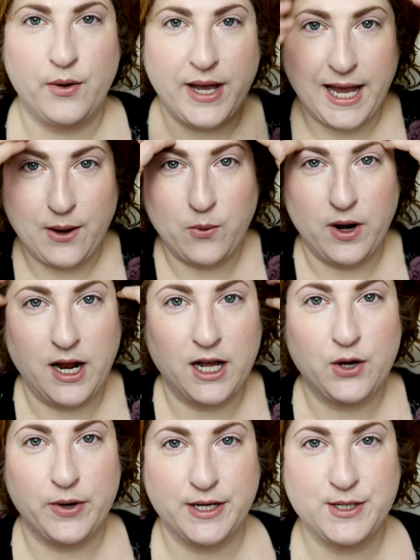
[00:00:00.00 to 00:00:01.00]
Okay, we're
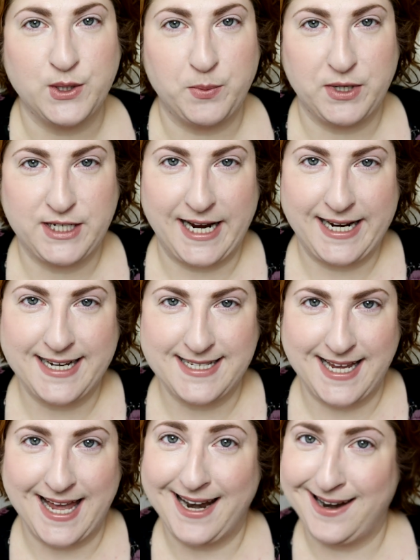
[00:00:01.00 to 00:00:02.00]
not going super tight
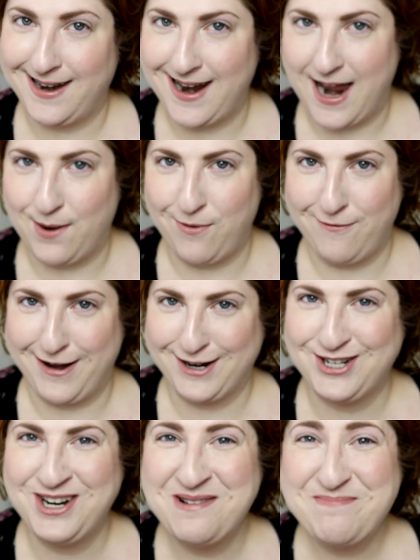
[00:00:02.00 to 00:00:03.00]
because again, not a
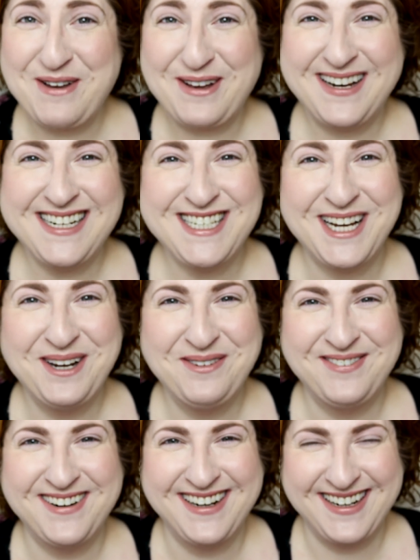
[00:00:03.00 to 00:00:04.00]
professional beauty
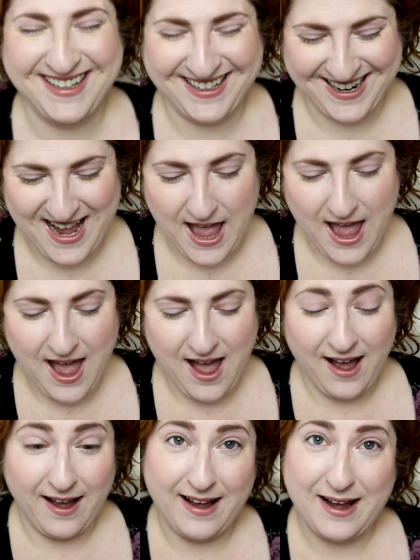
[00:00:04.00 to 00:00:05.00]
tuber.
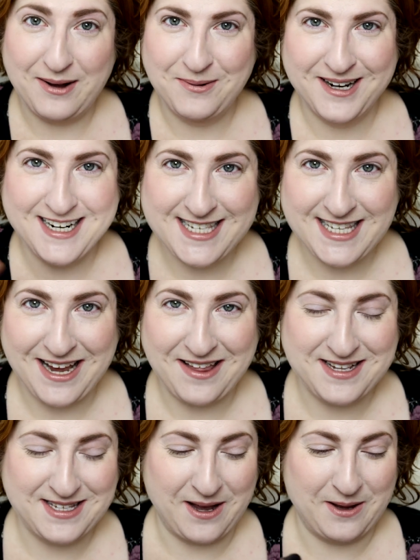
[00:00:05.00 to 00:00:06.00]
oh, we're gonna see how
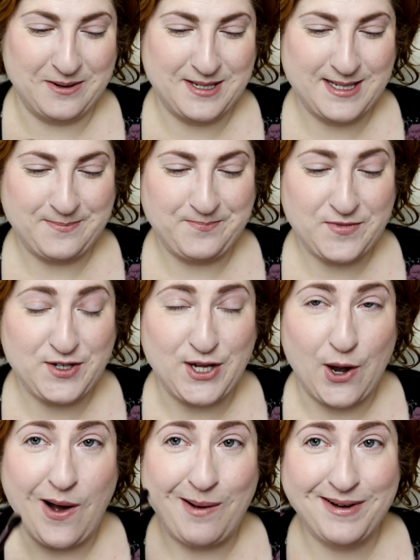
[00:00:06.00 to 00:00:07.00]
this goes.
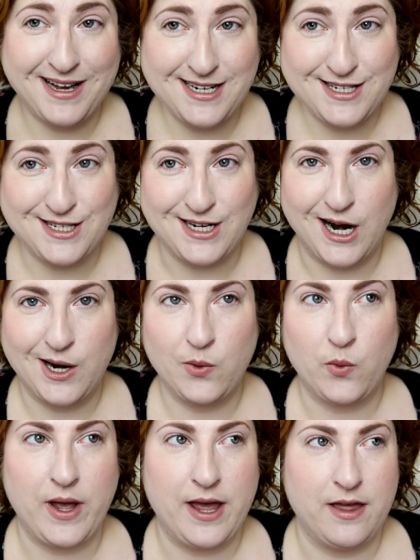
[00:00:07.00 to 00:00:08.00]
So I'm gonna start
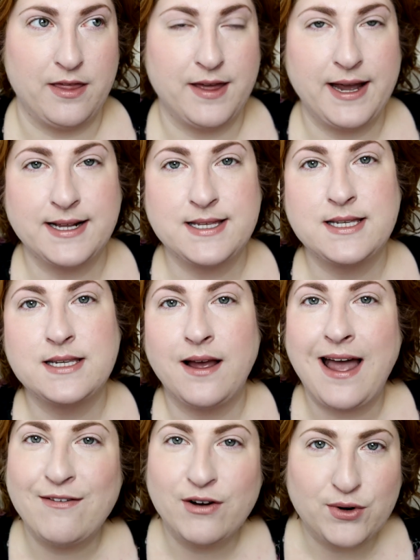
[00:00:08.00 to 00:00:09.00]
with, it's,
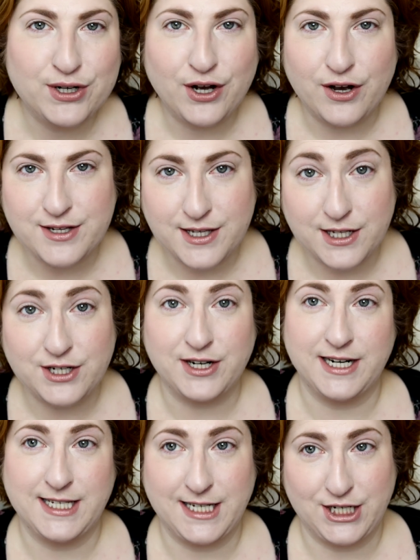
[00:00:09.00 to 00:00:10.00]
everyone calls it the
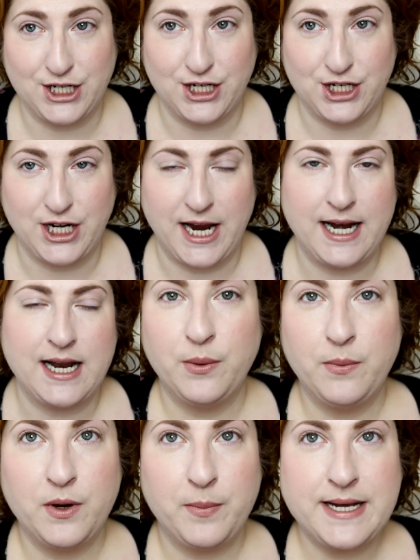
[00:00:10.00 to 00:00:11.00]
transition shade.
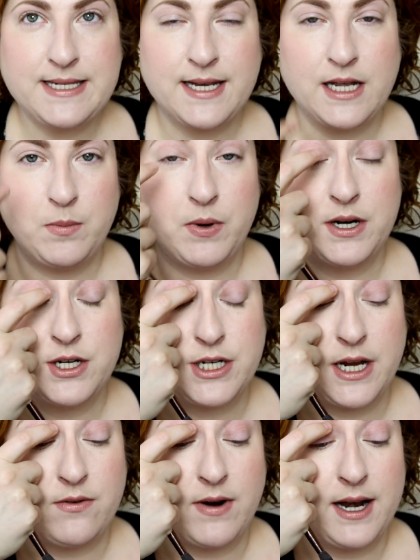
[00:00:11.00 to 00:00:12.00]
You're basically gonna put a
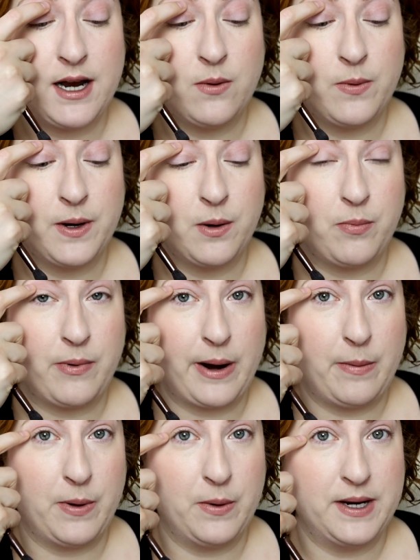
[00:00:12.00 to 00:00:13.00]
shade right here where your
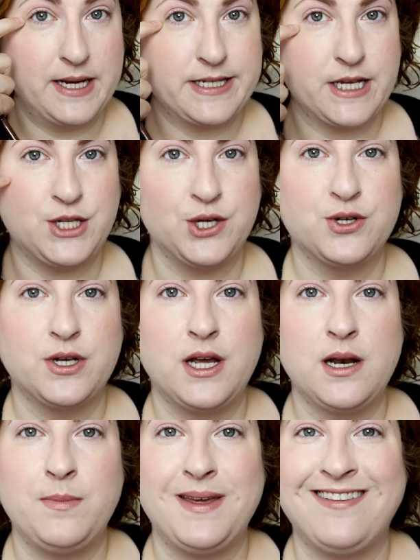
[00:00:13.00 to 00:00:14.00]
brow bone is. It's usually
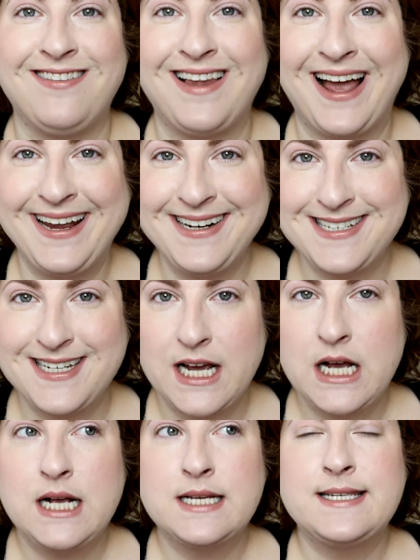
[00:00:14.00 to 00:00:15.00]
gonna be light,
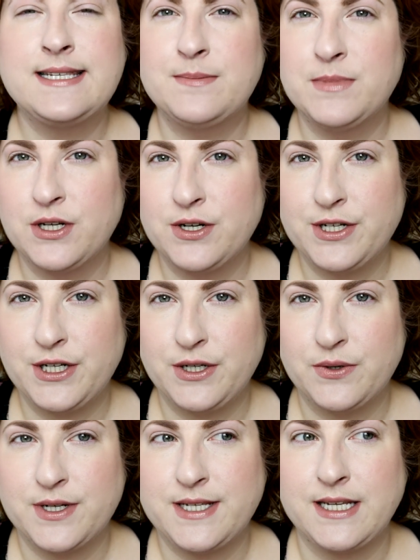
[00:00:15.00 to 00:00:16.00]
similar to
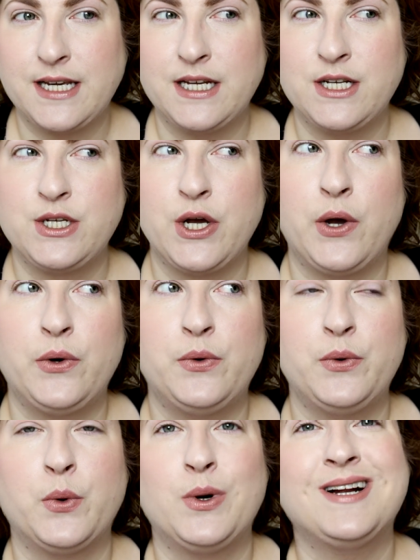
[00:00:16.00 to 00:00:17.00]
your skin
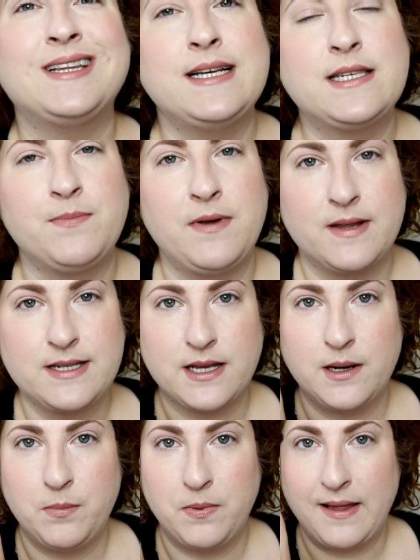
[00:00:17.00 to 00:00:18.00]
tone, or at least something that's
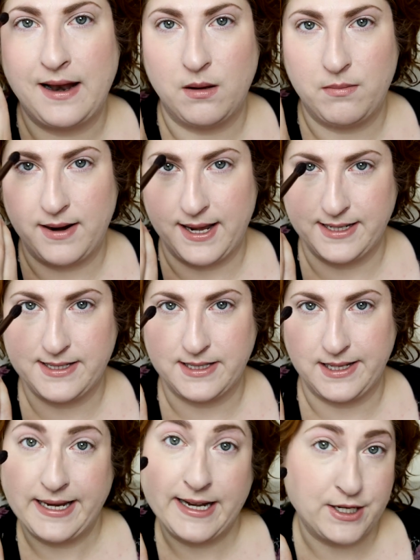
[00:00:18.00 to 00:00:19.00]
gonna blend up
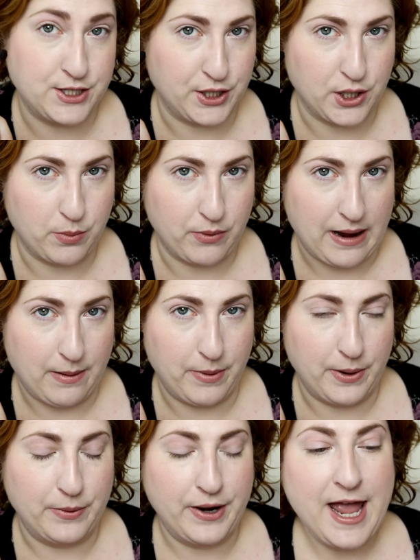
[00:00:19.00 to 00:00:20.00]
nicely into your brow
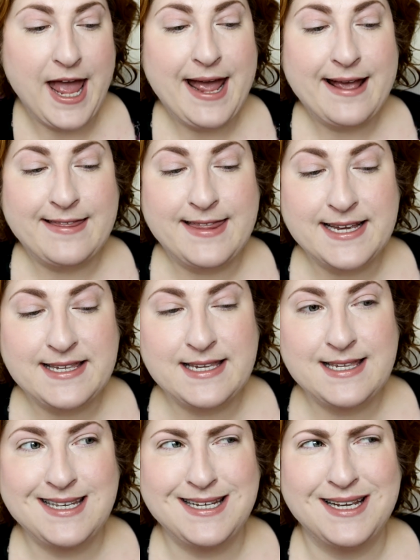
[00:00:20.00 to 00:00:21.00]
bone. This
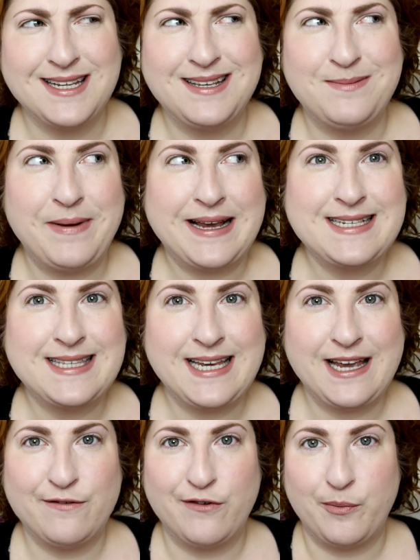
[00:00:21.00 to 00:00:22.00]
is to
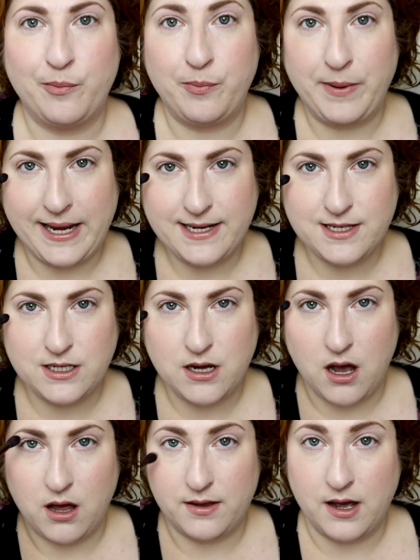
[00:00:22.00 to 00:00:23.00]
basically give a base to
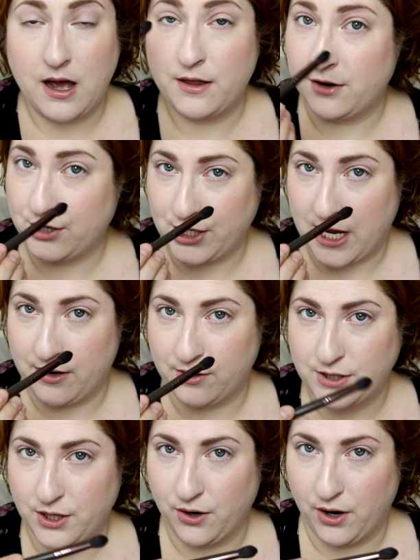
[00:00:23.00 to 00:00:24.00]
all the other
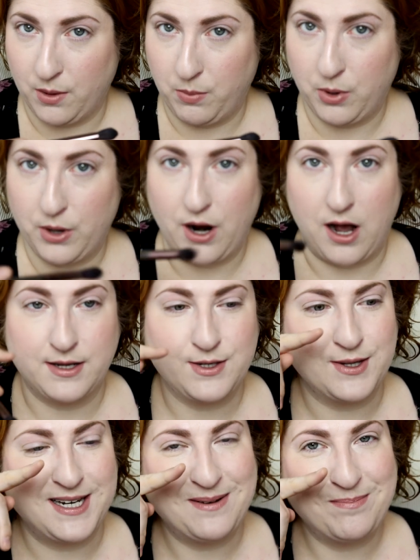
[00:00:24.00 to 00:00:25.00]
shadows that you're gonna put on
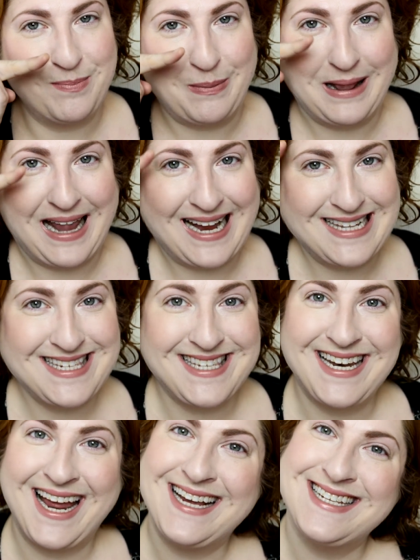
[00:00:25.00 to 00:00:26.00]
so that it blends
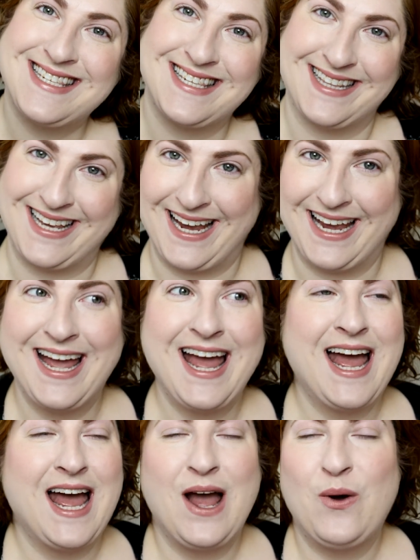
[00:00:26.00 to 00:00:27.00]
nicely
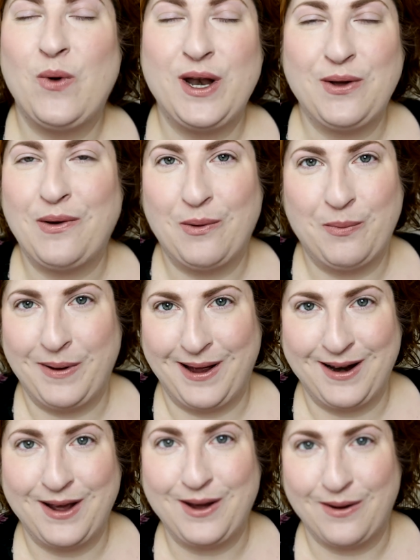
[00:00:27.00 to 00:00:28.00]
when you
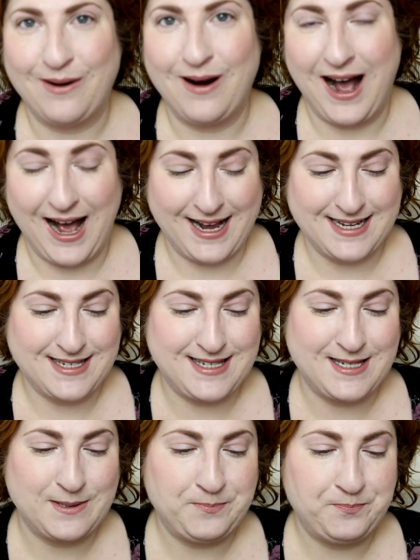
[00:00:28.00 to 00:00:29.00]
open your
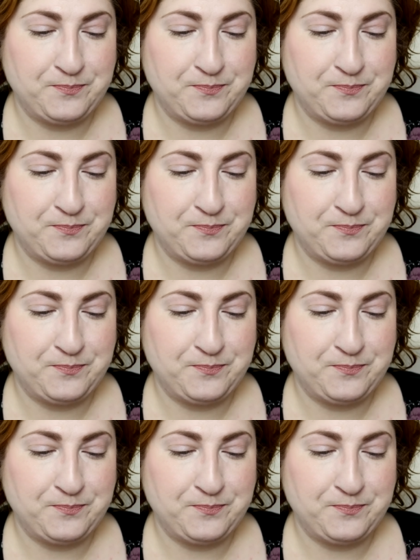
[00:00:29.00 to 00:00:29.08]
eyes.